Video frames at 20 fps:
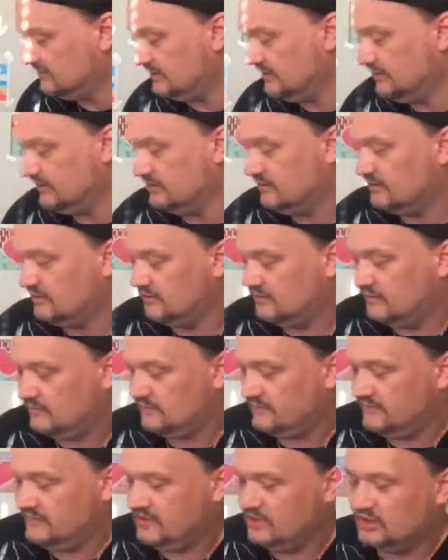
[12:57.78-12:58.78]
And here we
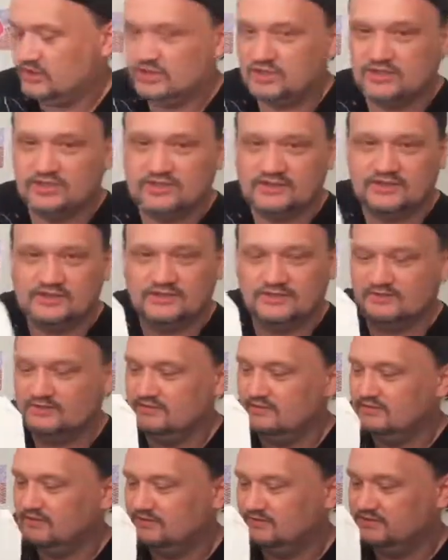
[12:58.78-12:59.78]
go, fish
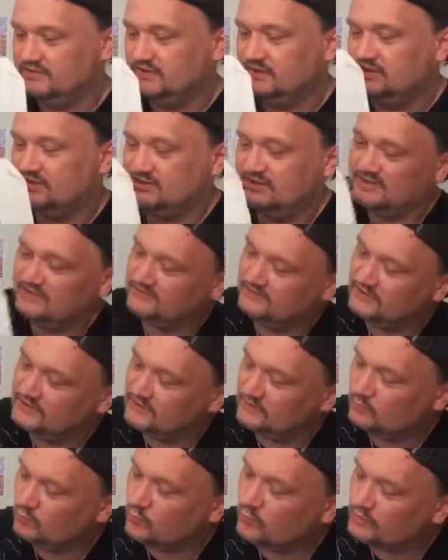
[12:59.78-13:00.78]

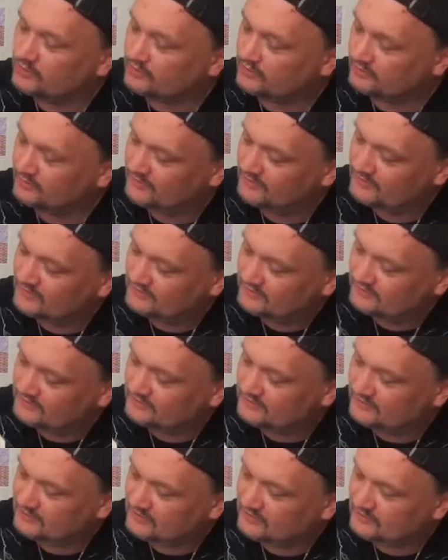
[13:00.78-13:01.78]
in water.
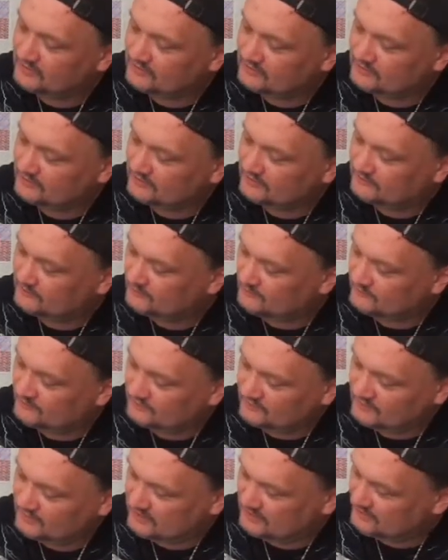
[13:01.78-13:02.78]
So you got your
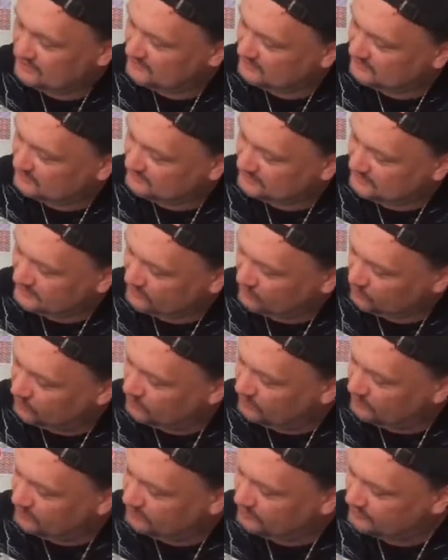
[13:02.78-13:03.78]
things that
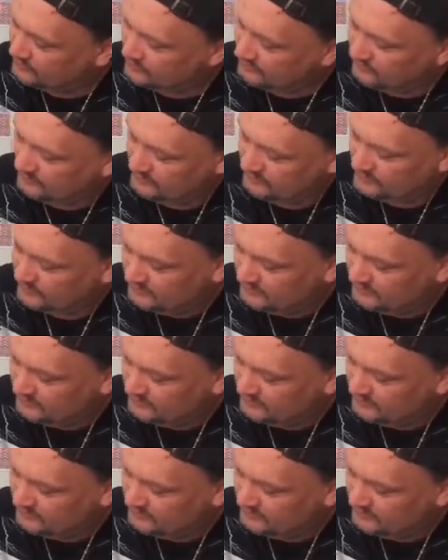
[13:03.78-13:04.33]
look like water,